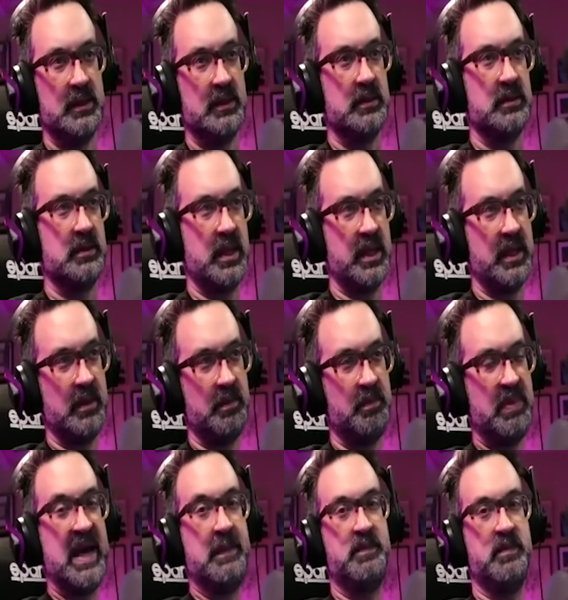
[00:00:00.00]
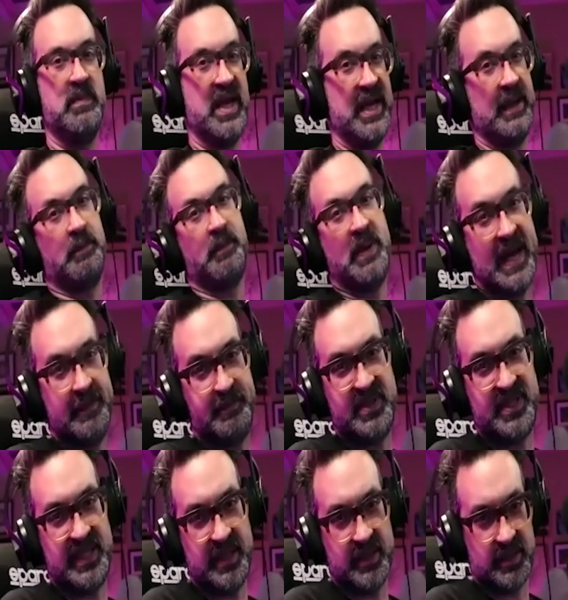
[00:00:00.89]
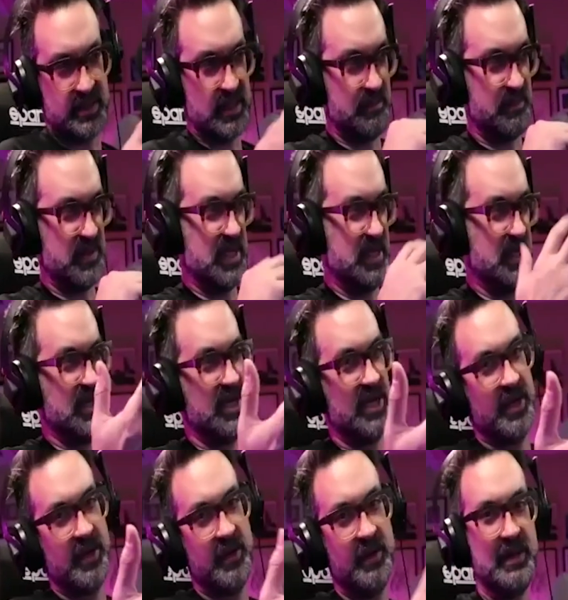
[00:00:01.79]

like a pep, like Pepsi or something, you know, right.